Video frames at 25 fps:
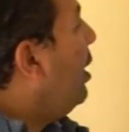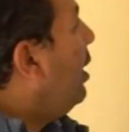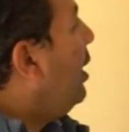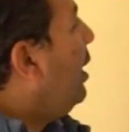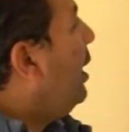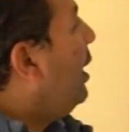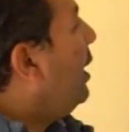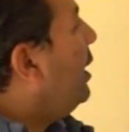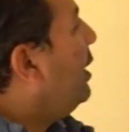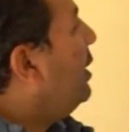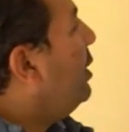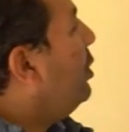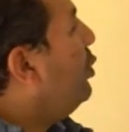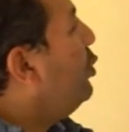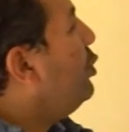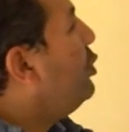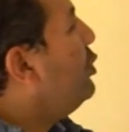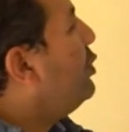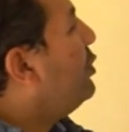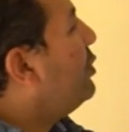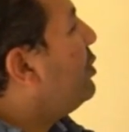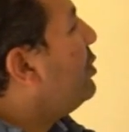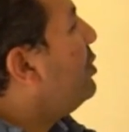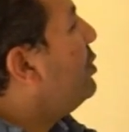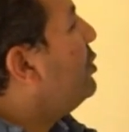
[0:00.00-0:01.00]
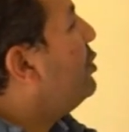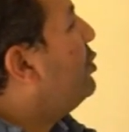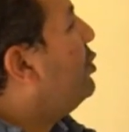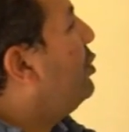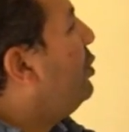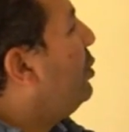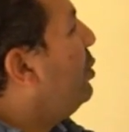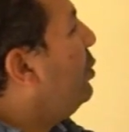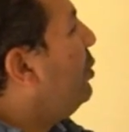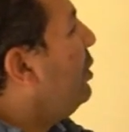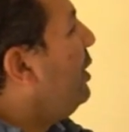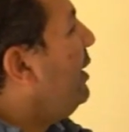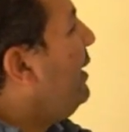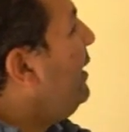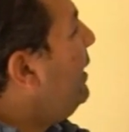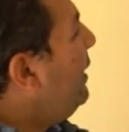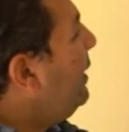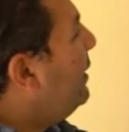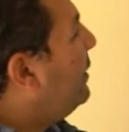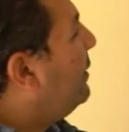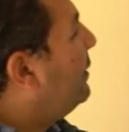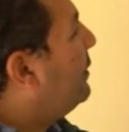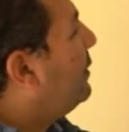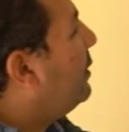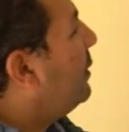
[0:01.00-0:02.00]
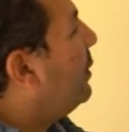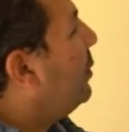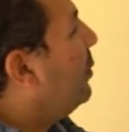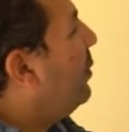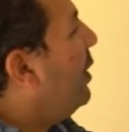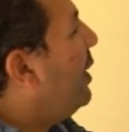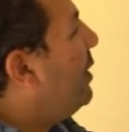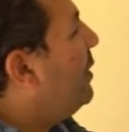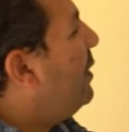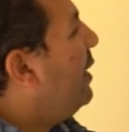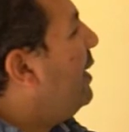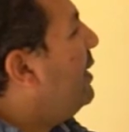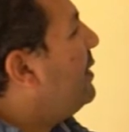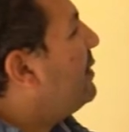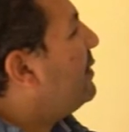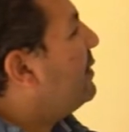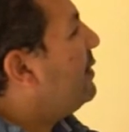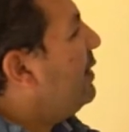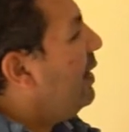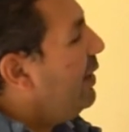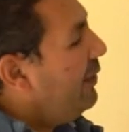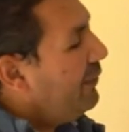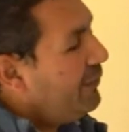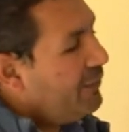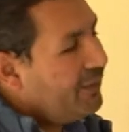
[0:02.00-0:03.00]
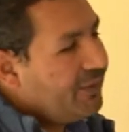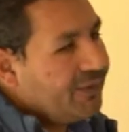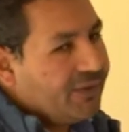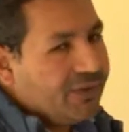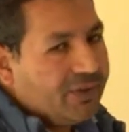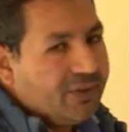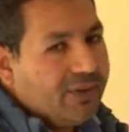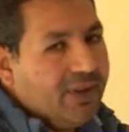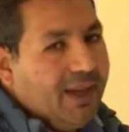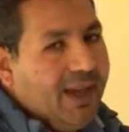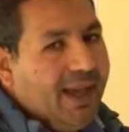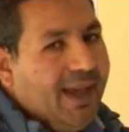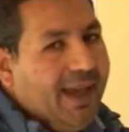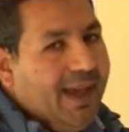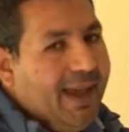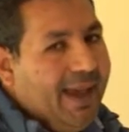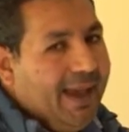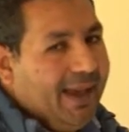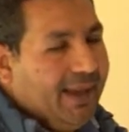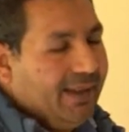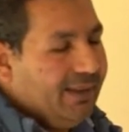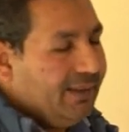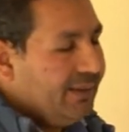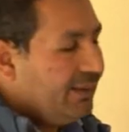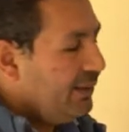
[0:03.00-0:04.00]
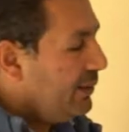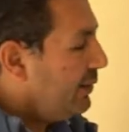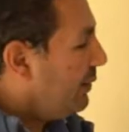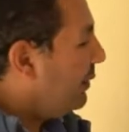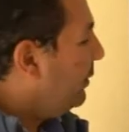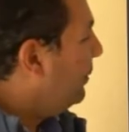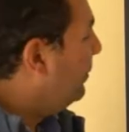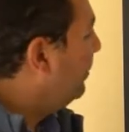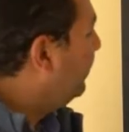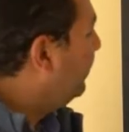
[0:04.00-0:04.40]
He used to eat with his left hand.